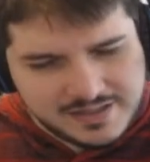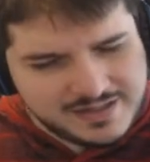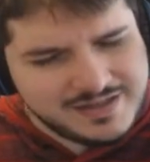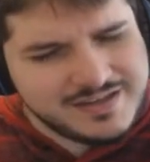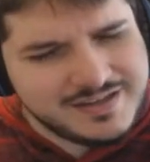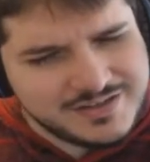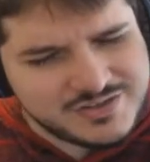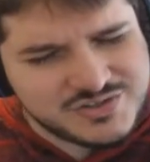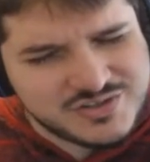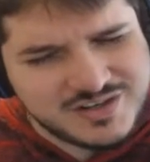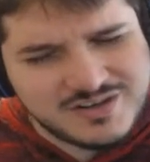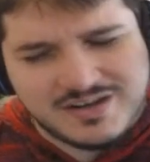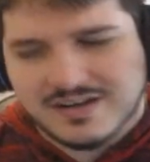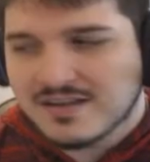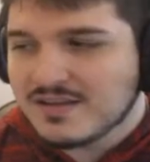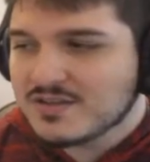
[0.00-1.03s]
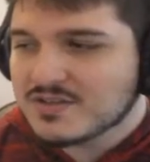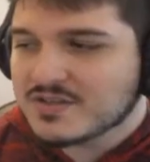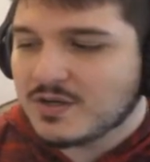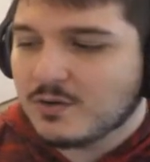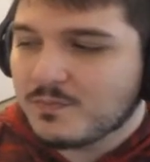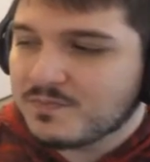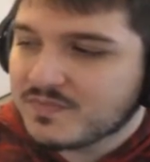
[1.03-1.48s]
finish. All right.
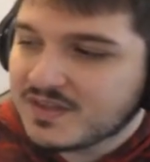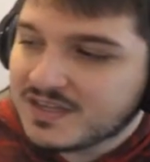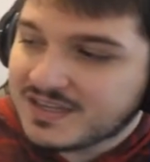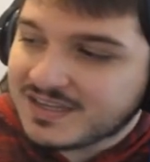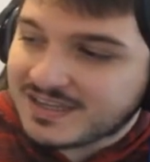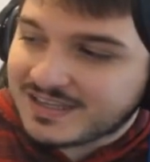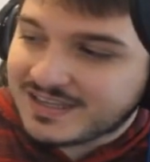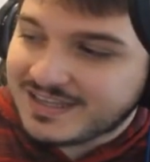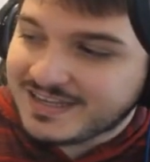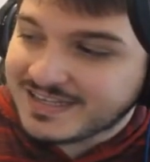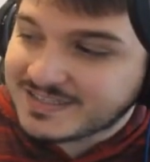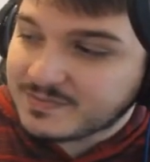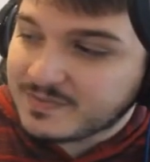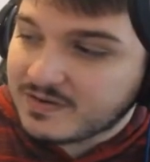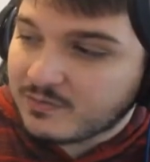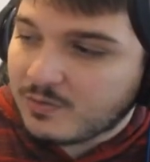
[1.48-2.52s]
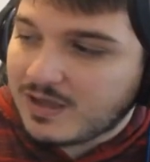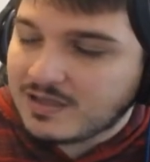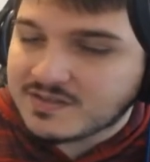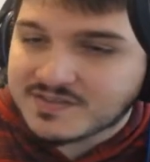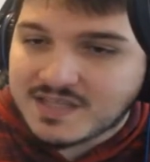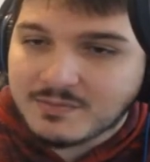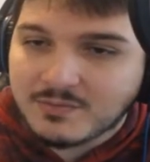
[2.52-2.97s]
So, it is a bit of a
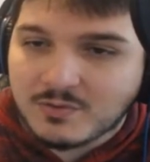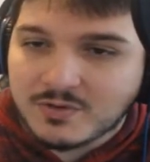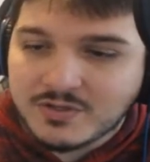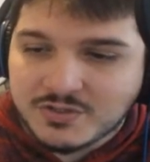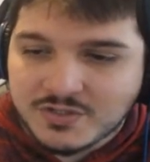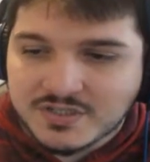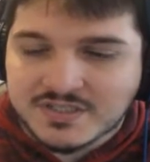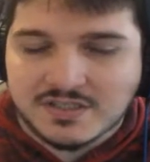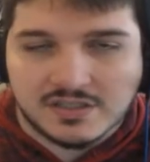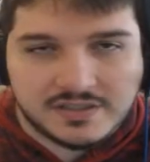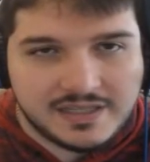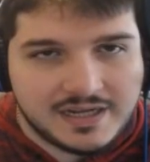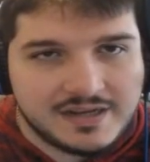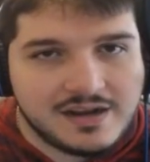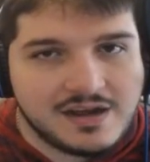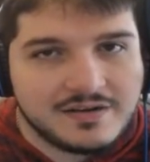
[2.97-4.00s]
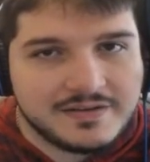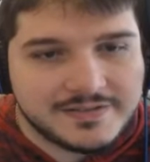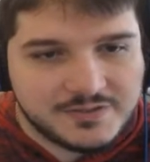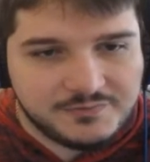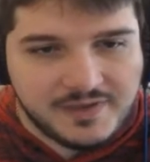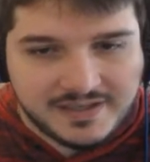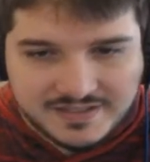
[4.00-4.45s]
wild statement when you just look at it on
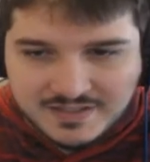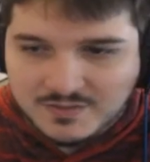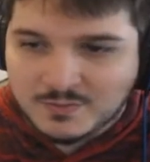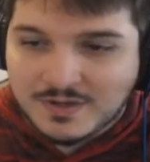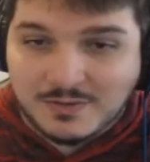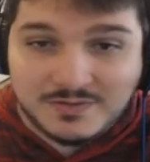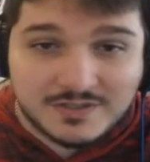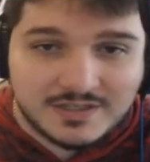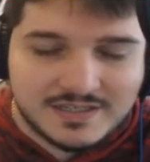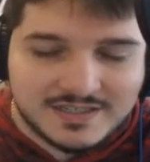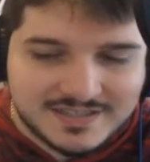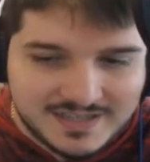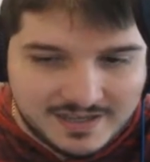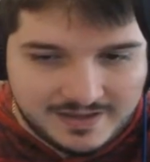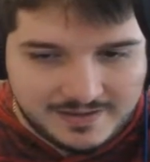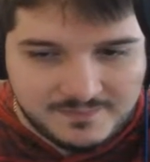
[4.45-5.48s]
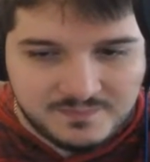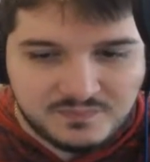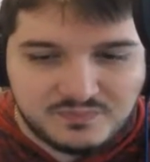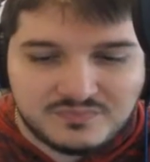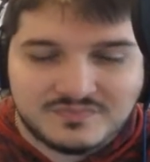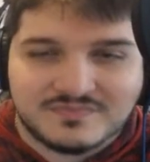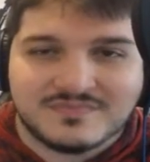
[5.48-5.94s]
its face. Is what I was gonna say.
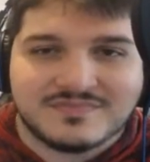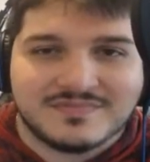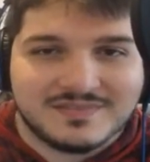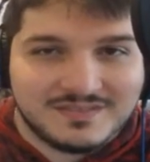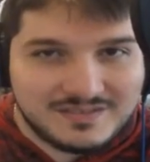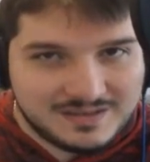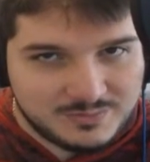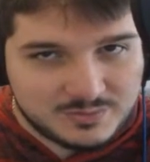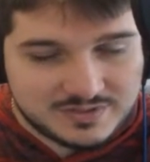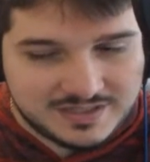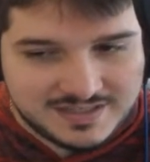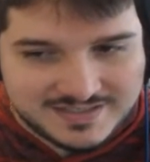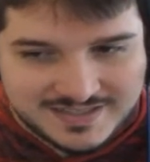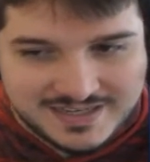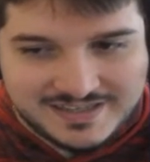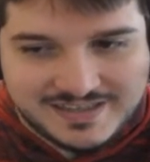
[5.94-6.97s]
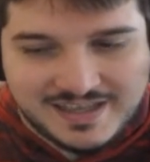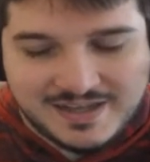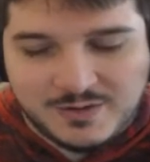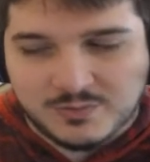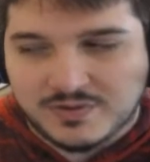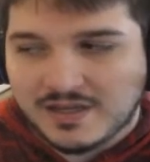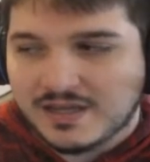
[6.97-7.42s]
I was gonna say that.
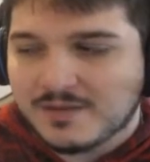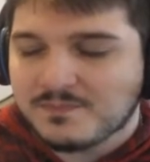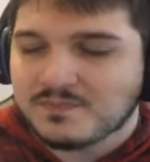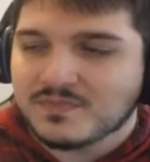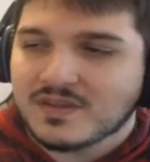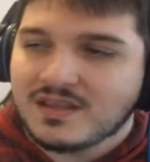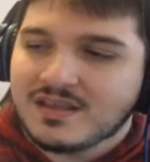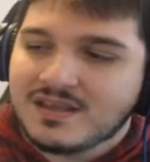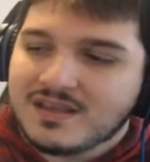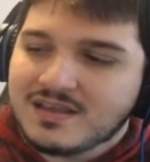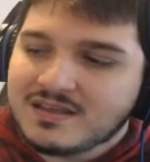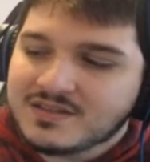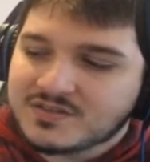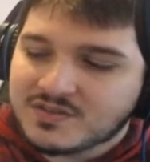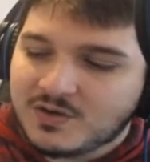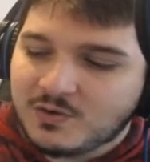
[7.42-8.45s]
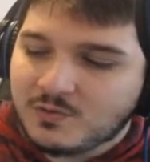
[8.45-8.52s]
Okay. So.